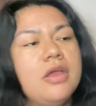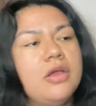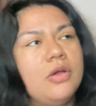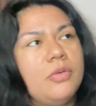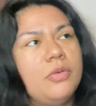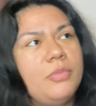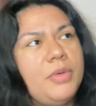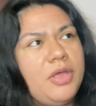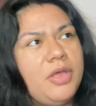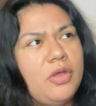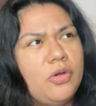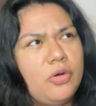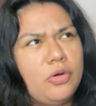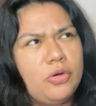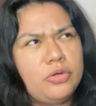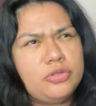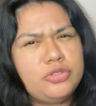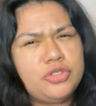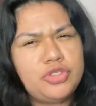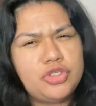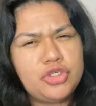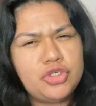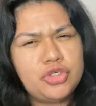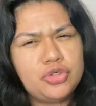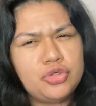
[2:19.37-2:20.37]
We go
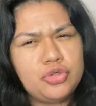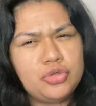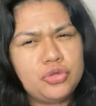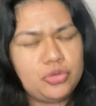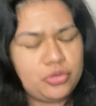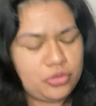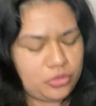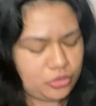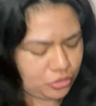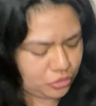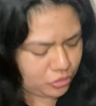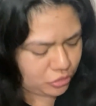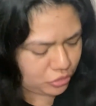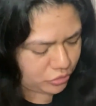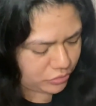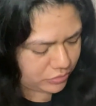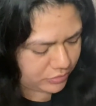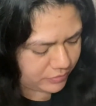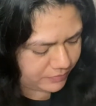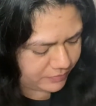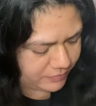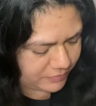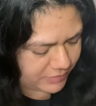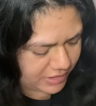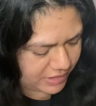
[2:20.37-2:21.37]
to,
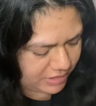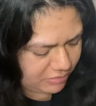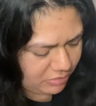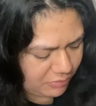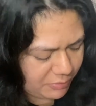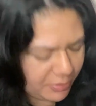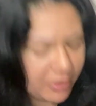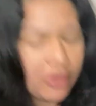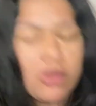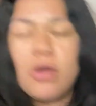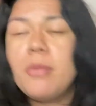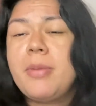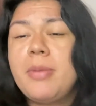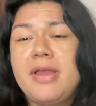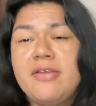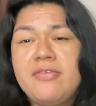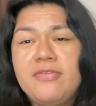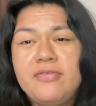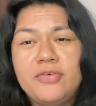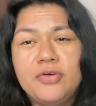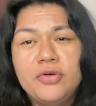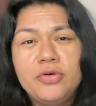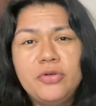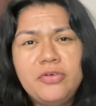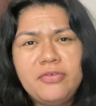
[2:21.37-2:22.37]
I think we want to go buy
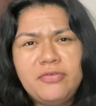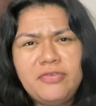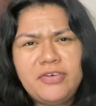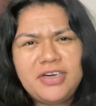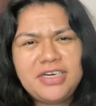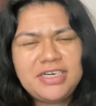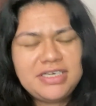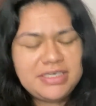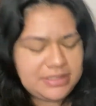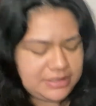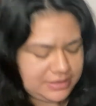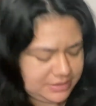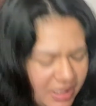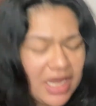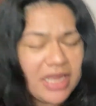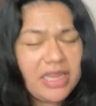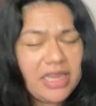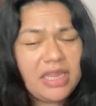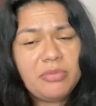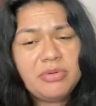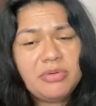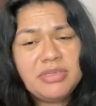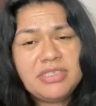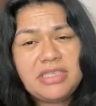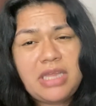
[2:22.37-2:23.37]
food first, and
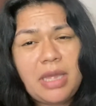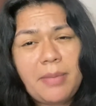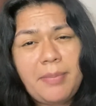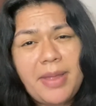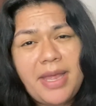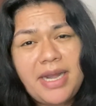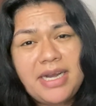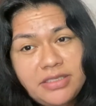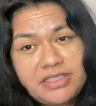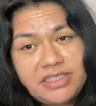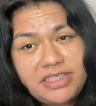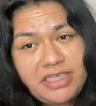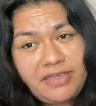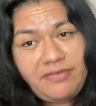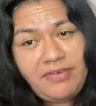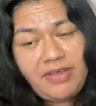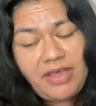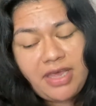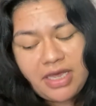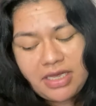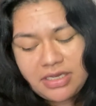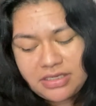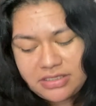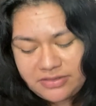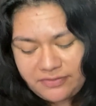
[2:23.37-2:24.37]
then we stop at a
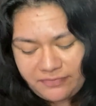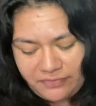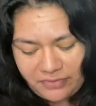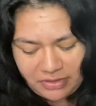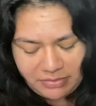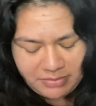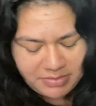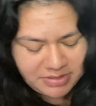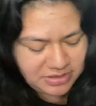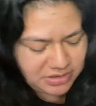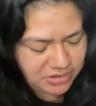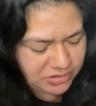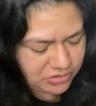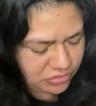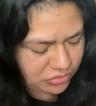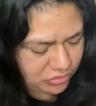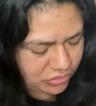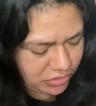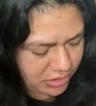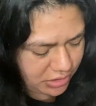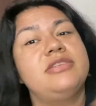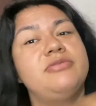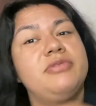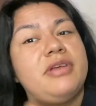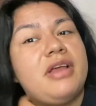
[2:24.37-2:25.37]
CVS pharmacy
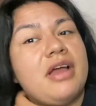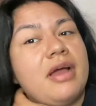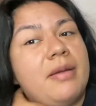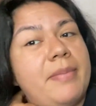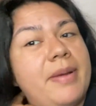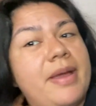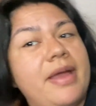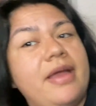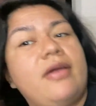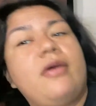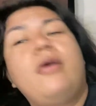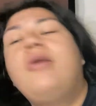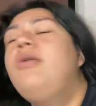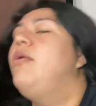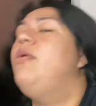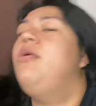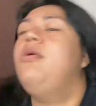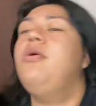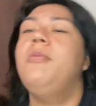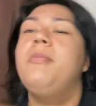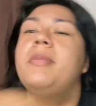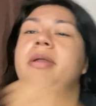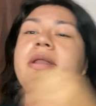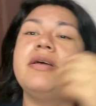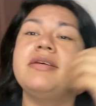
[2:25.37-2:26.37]
store. we got back
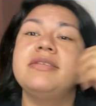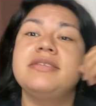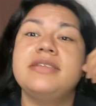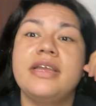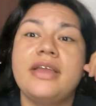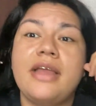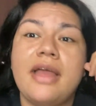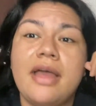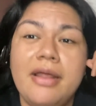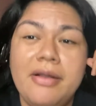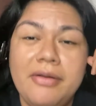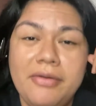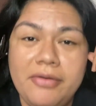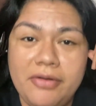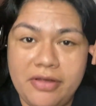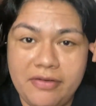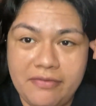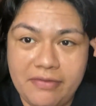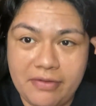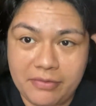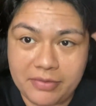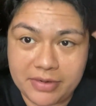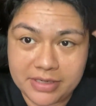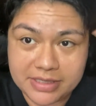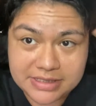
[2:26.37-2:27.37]
home and I was like, I don't know if
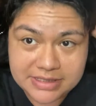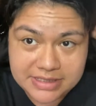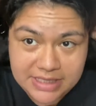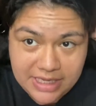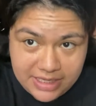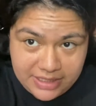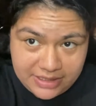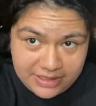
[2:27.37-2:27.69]
I want to take